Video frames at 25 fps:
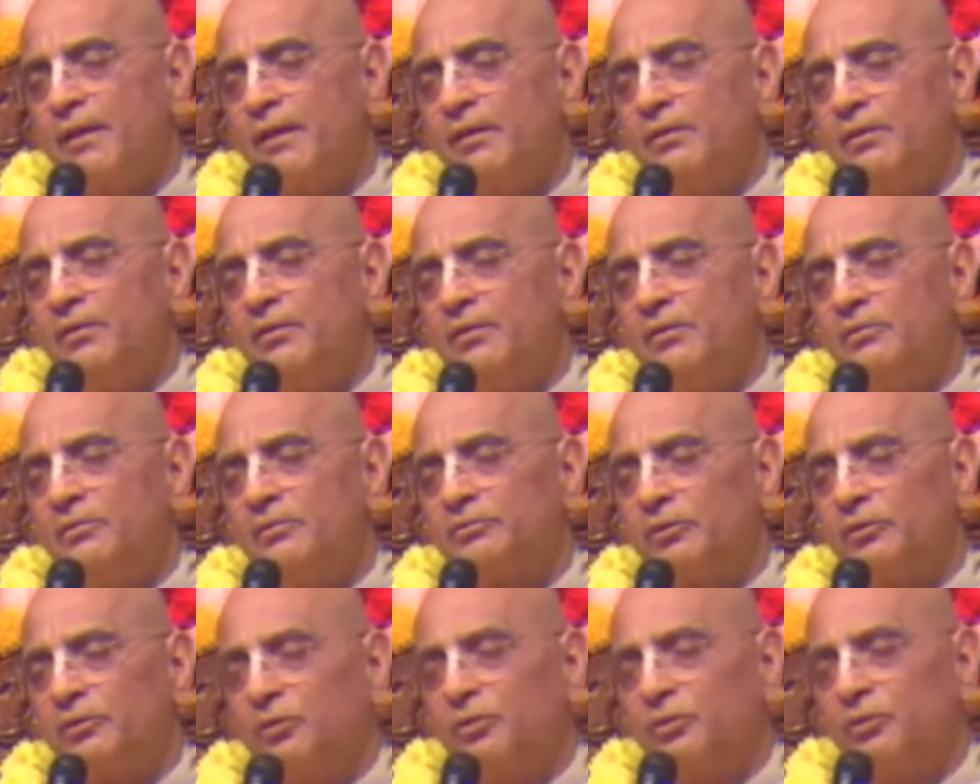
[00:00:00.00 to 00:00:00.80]

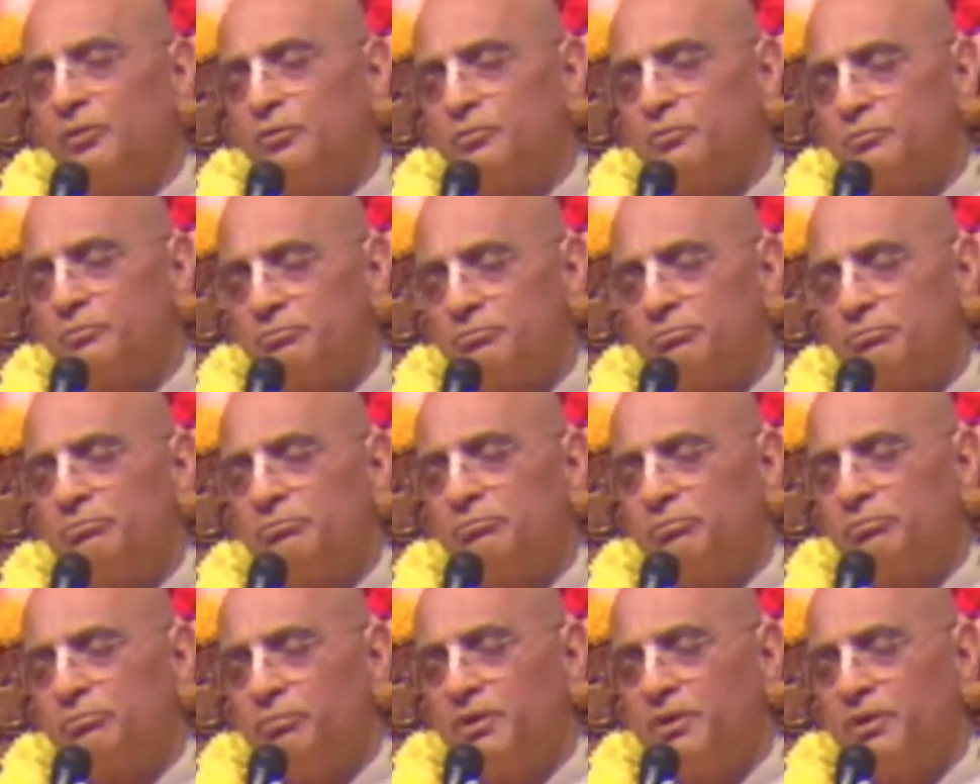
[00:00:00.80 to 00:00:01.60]
So
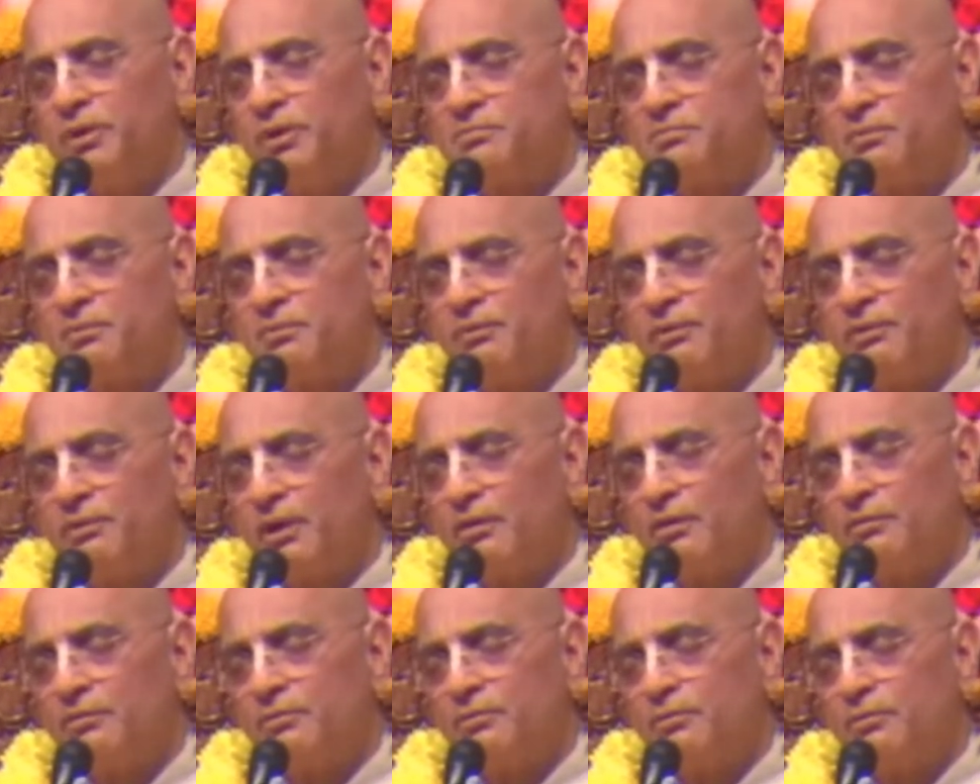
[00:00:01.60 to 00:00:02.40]
Bhishma was
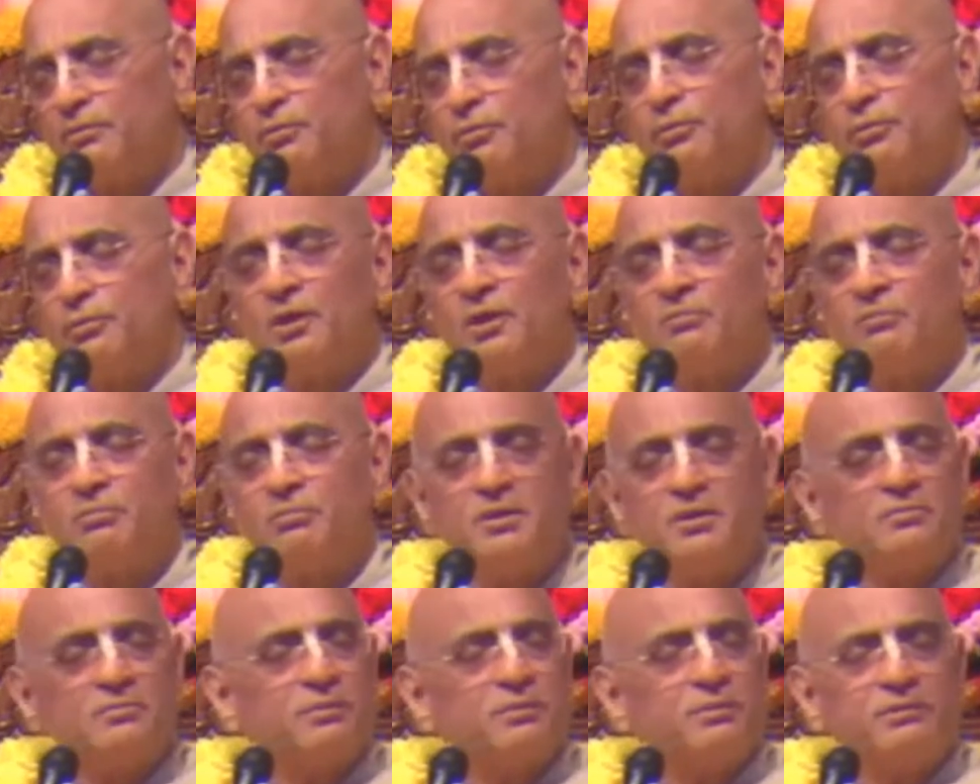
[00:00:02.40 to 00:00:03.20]
asked to do that.
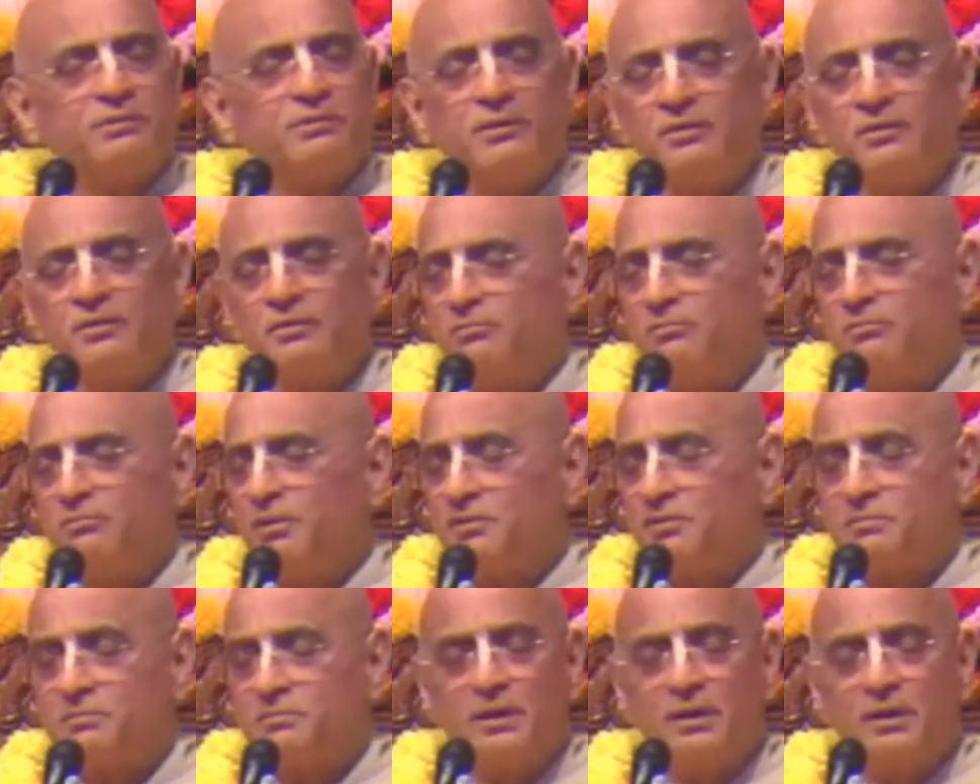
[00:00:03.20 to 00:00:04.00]

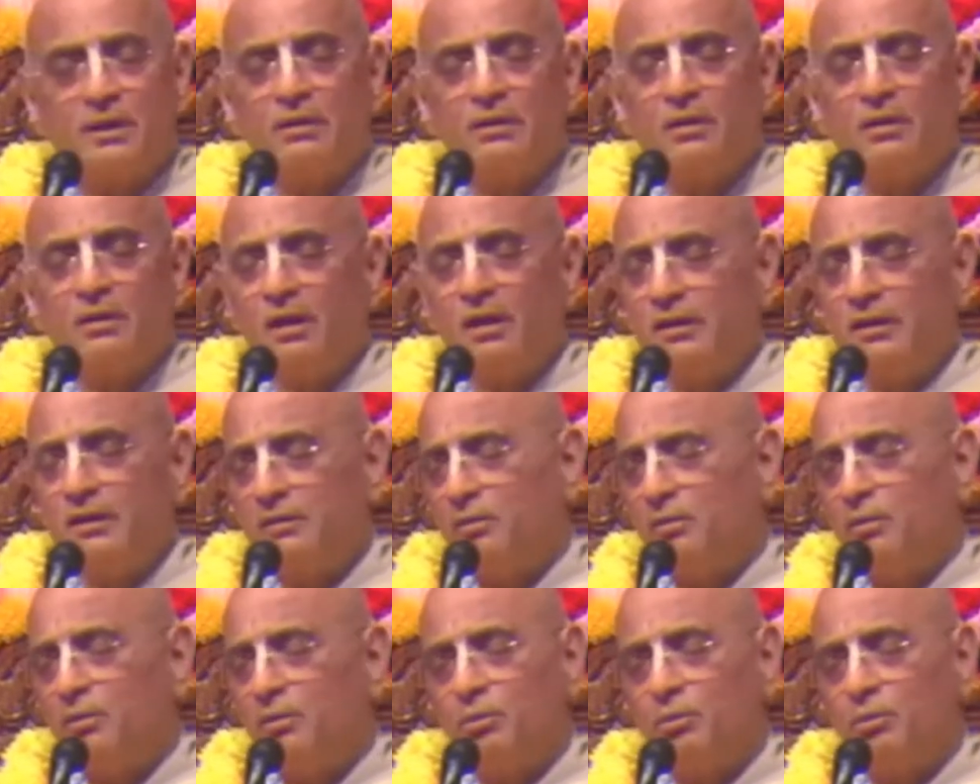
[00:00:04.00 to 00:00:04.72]
Bhishma declined. No,